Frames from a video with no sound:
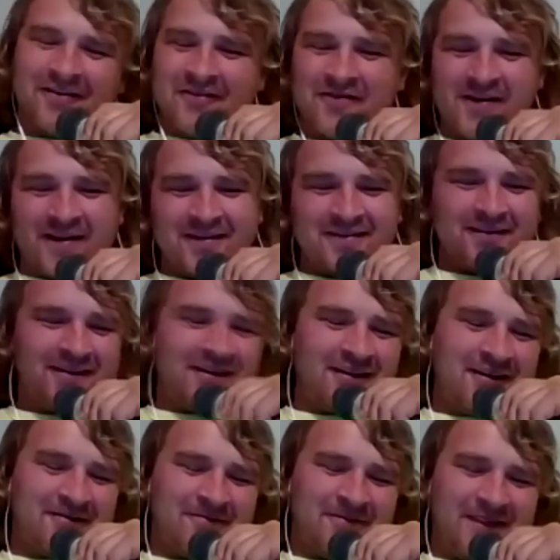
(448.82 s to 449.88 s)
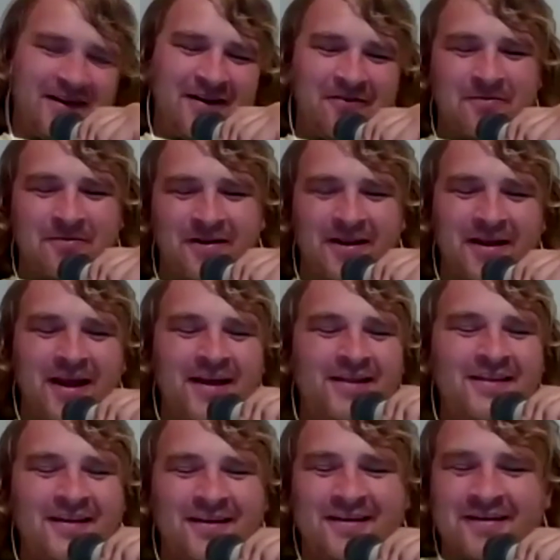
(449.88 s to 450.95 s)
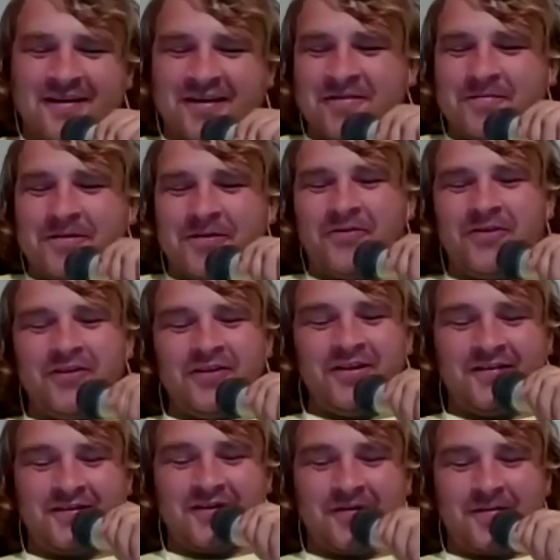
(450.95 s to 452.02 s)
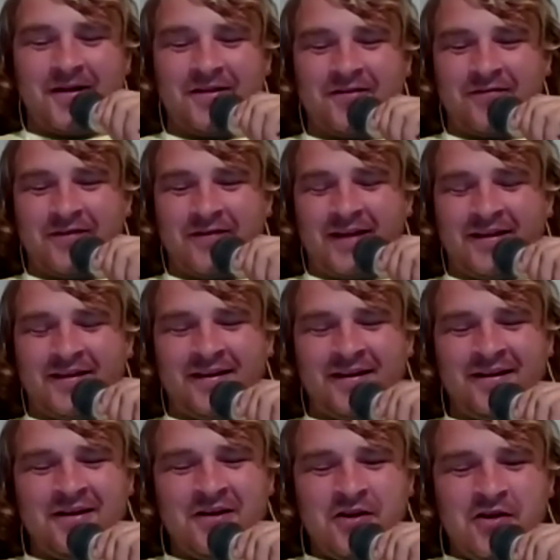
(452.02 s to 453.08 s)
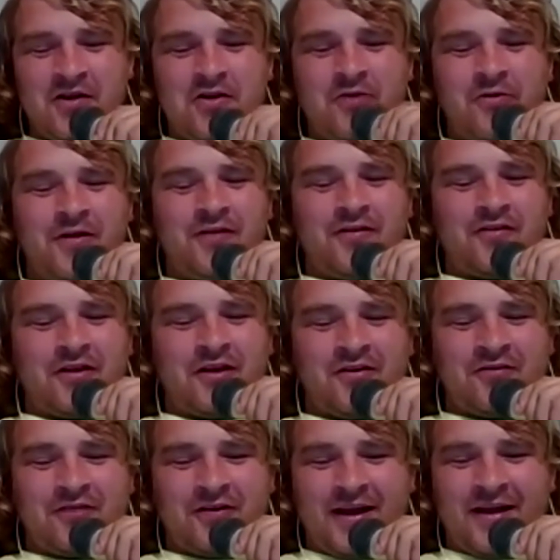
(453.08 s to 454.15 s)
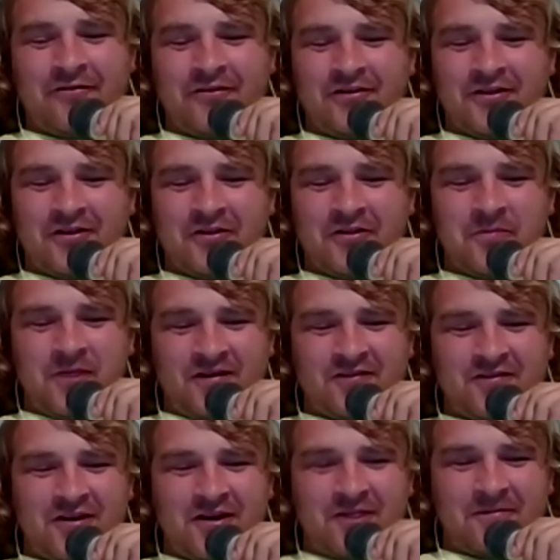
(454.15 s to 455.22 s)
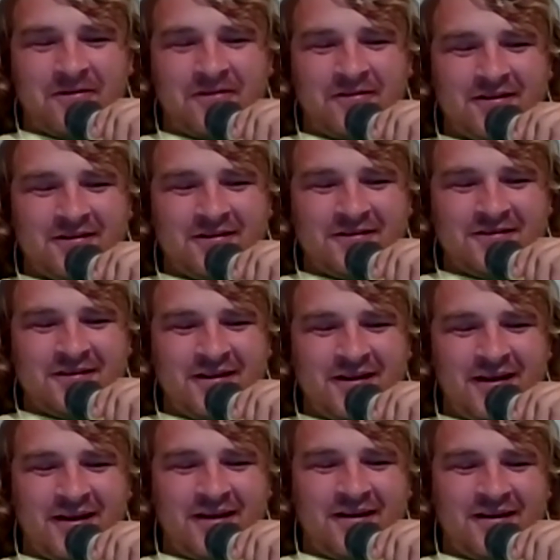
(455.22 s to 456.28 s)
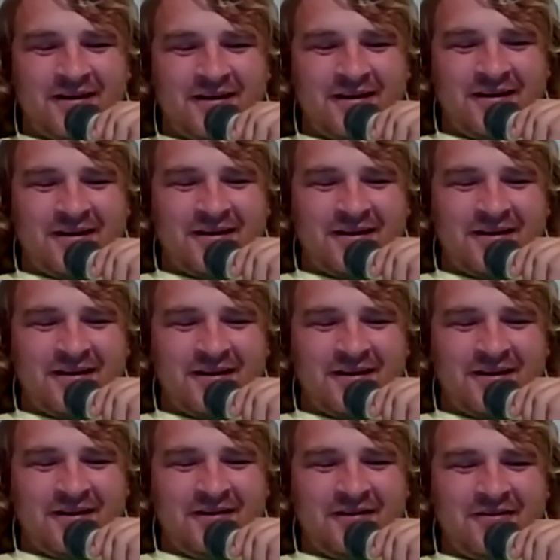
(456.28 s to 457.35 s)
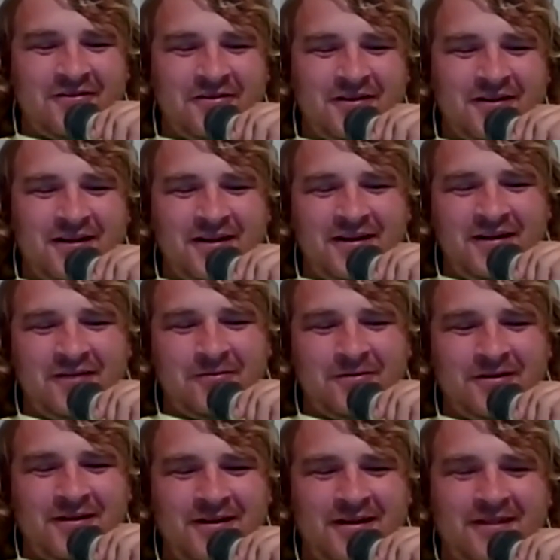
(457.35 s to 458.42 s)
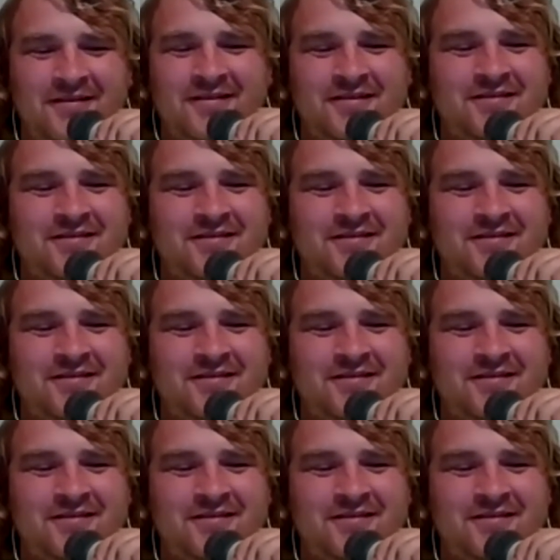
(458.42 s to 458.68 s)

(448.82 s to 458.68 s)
fence, everybody, I think, can be realistic about the fact that we as a country haven't done the best job of it, and it is what it is.